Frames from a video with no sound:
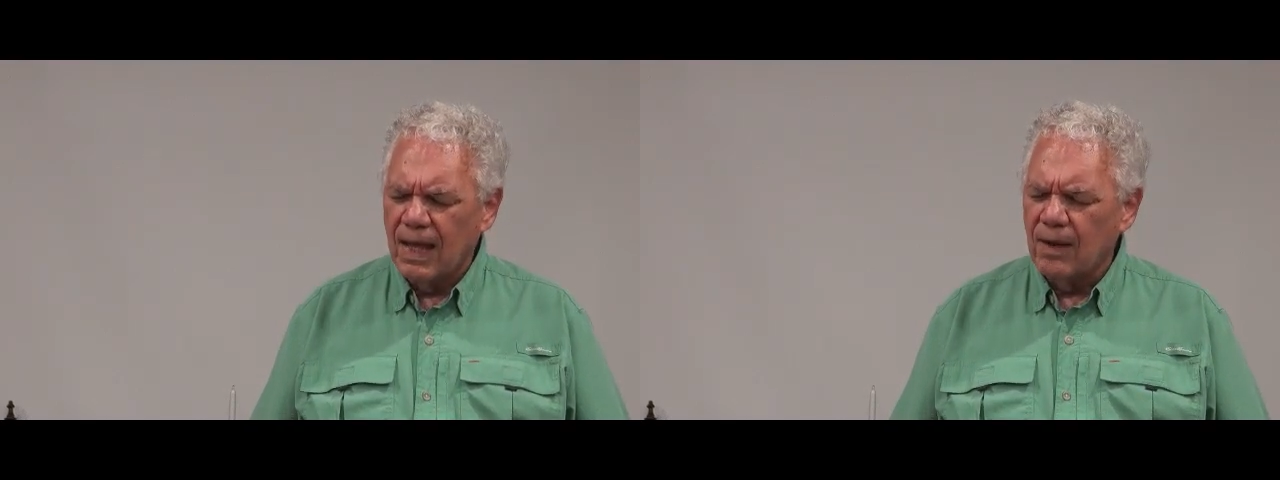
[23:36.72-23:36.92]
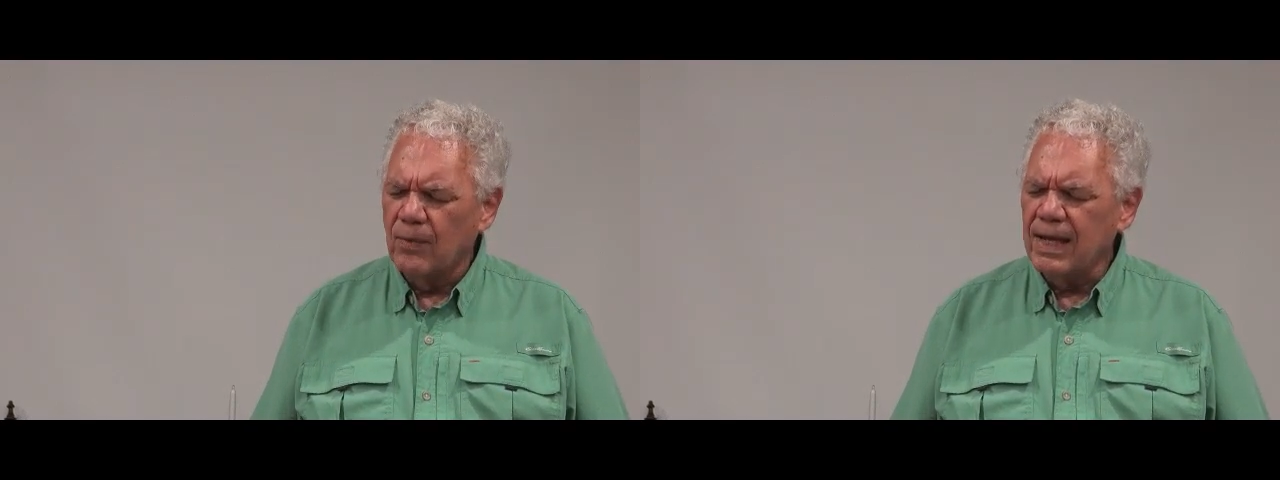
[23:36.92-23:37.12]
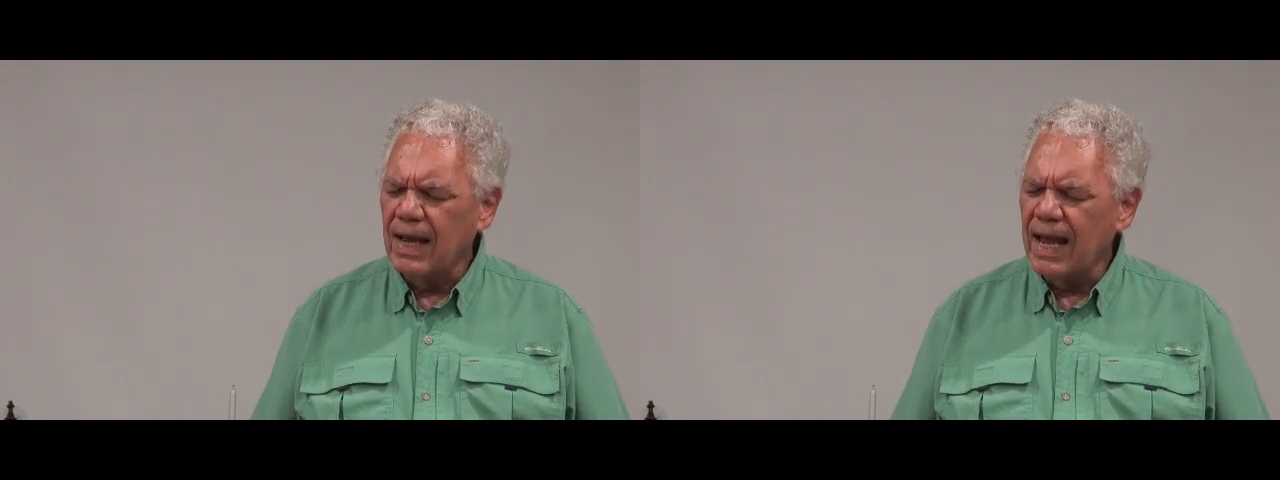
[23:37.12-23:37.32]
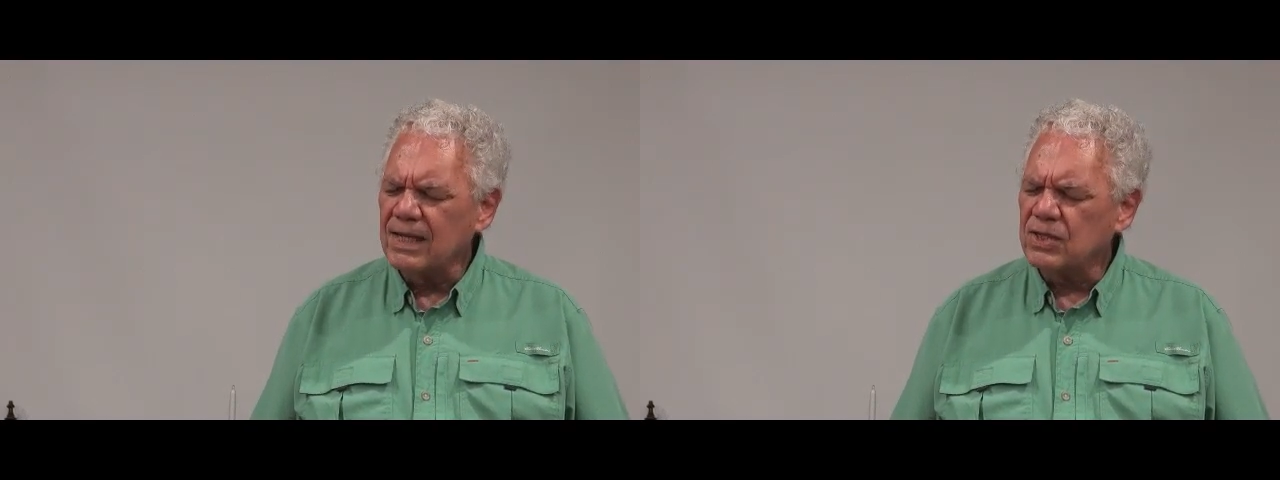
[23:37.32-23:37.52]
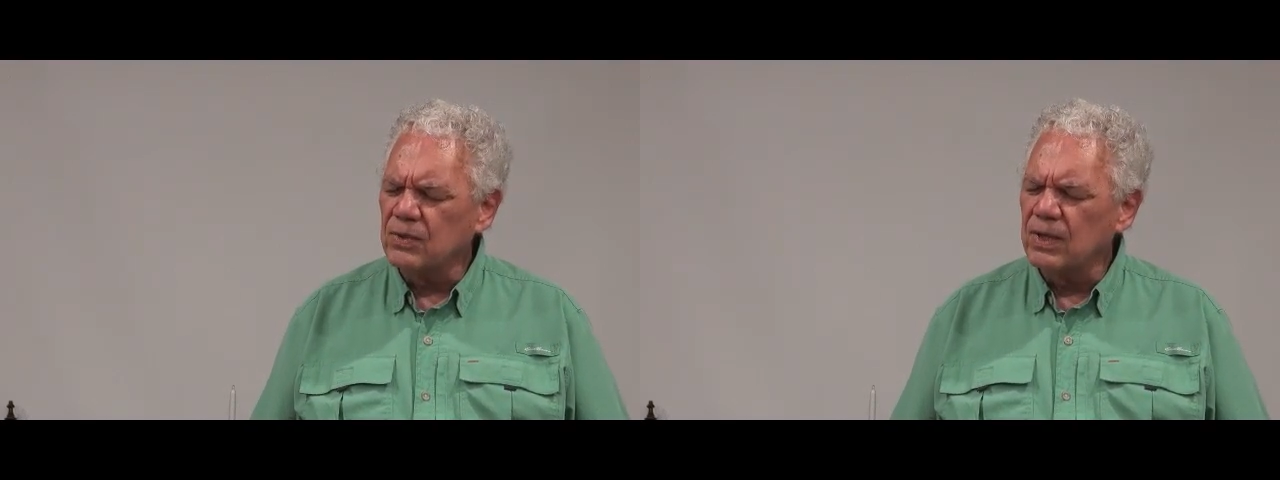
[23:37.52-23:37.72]

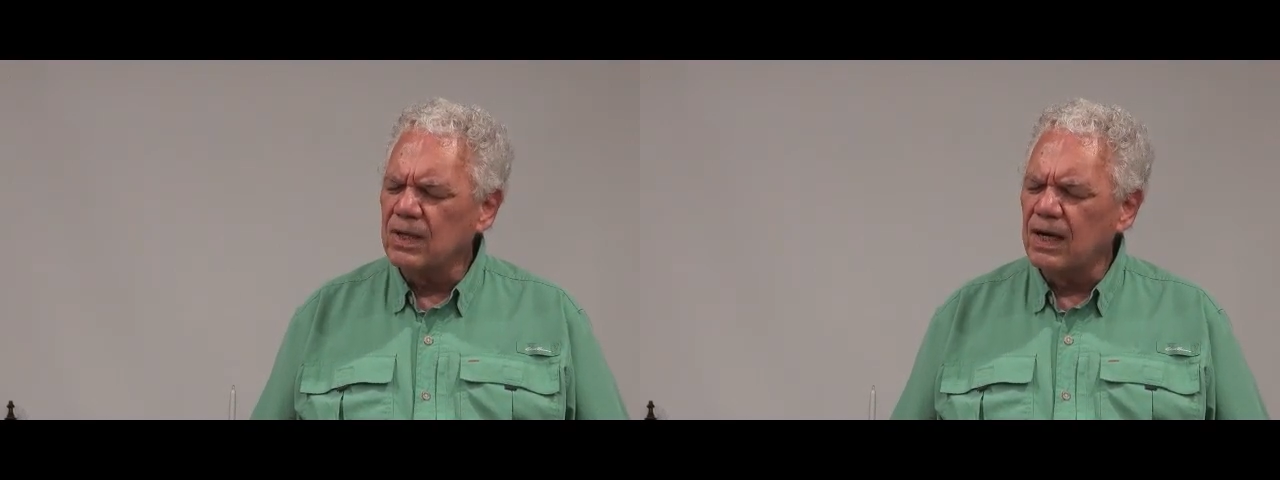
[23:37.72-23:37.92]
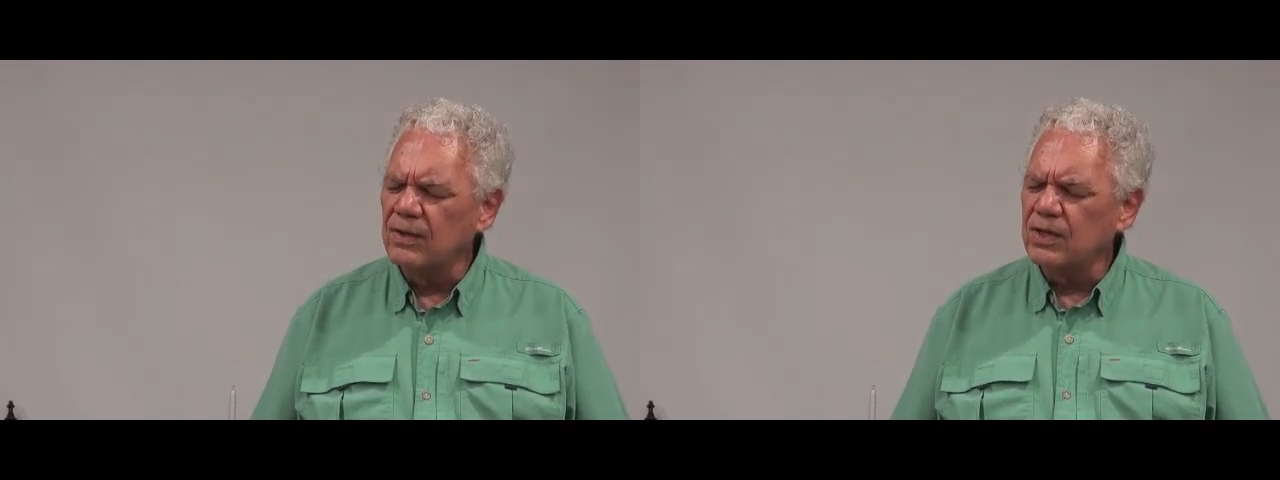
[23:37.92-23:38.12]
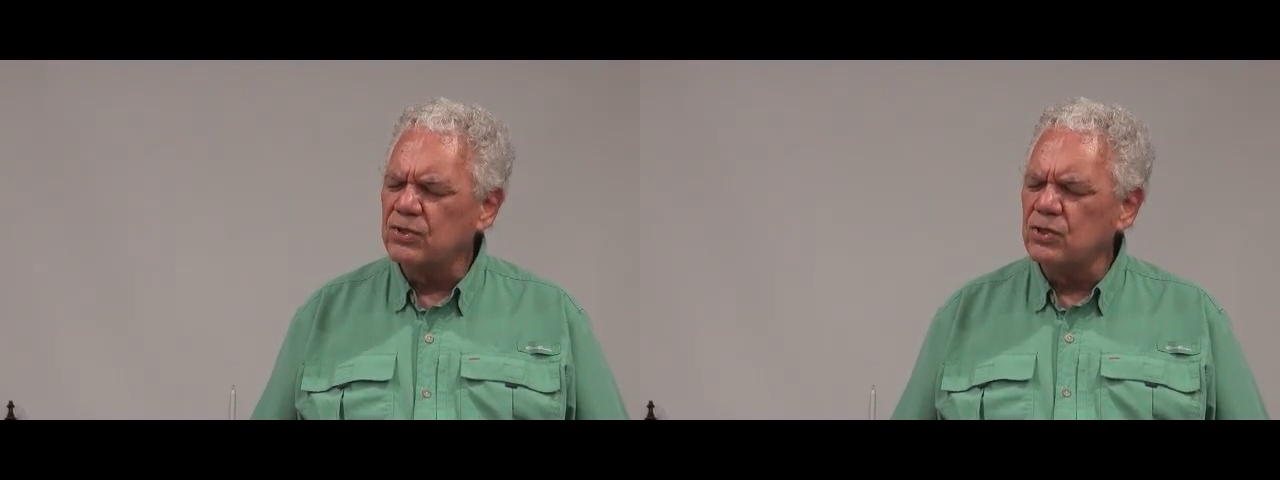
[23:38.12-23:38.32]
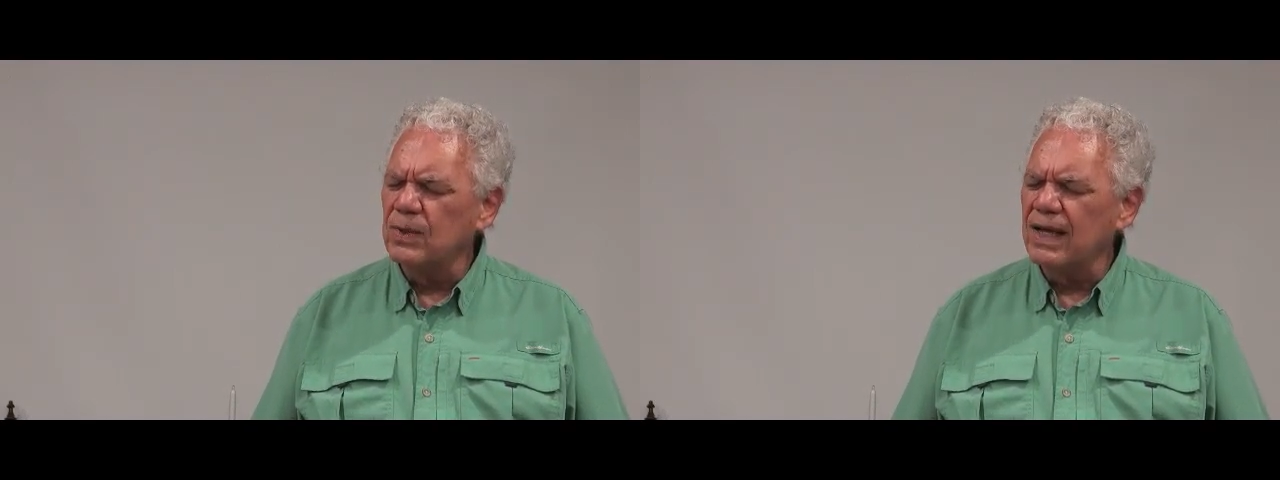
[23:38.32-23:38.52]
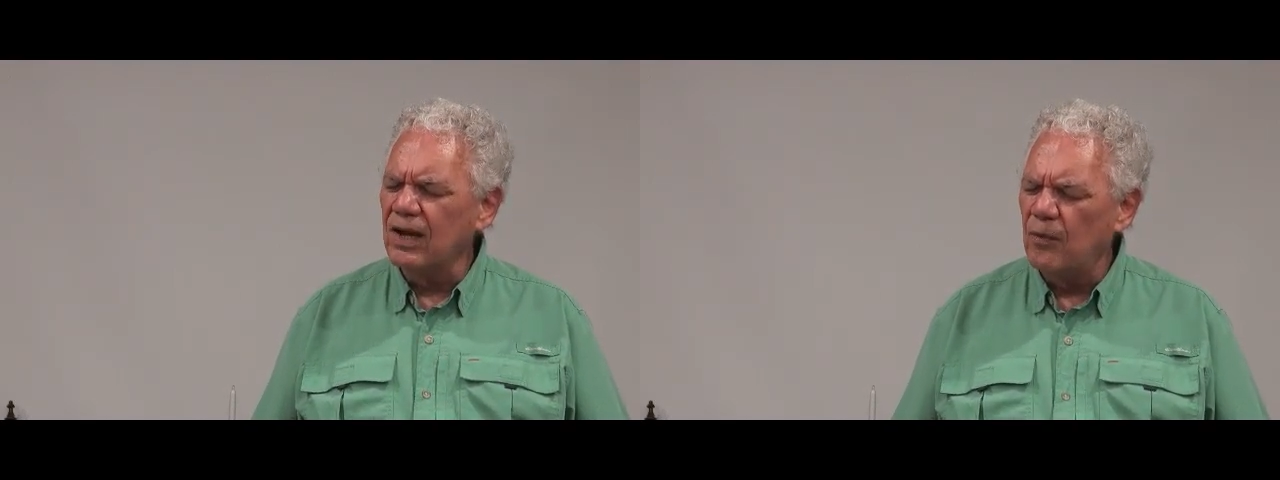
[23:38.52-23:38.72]
Jabesh-Gilead, the
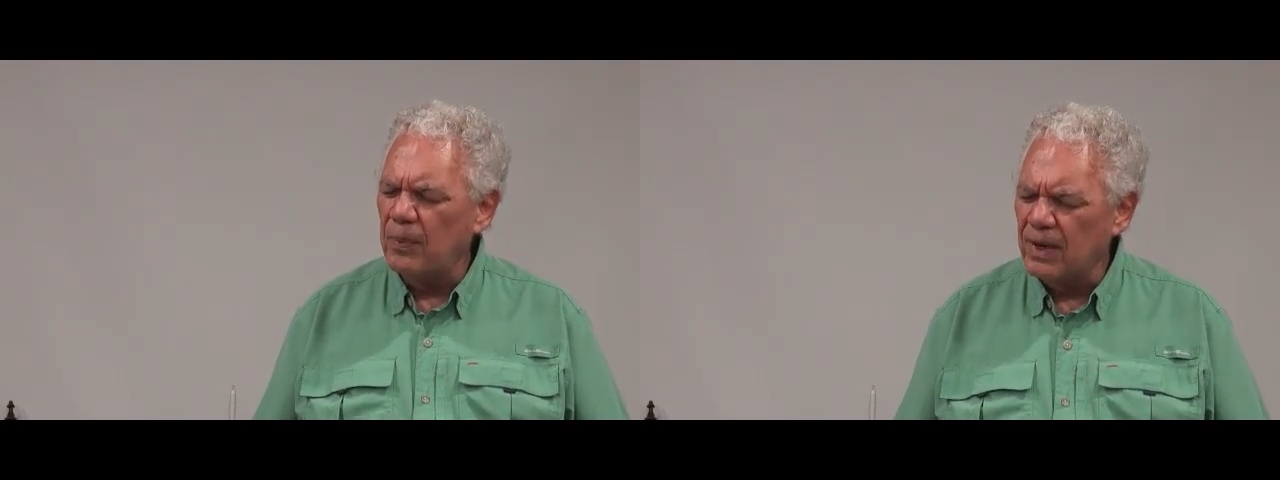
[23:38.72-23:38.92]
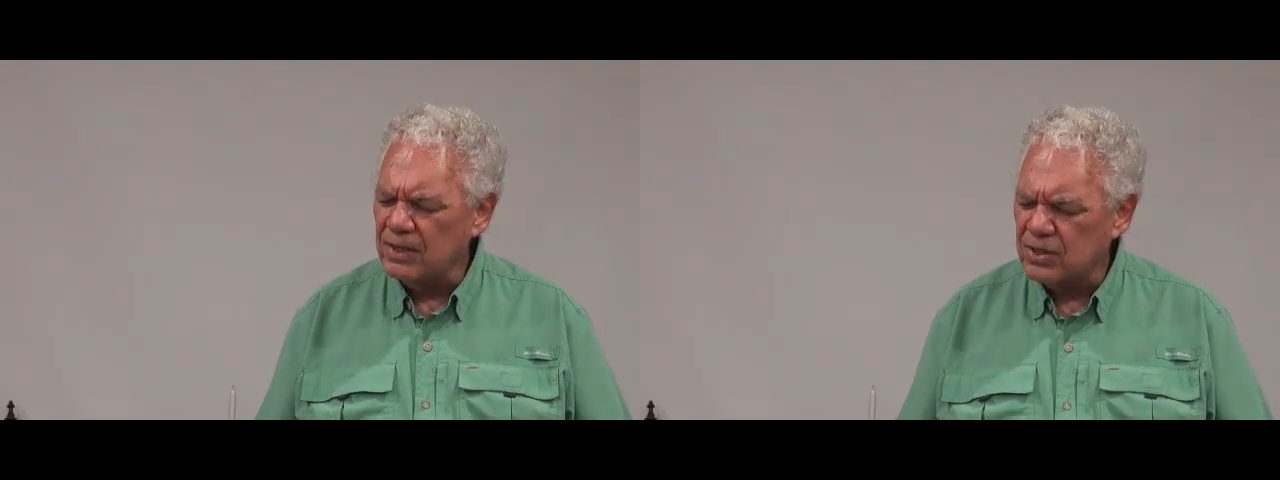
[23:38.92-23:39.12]
Bible says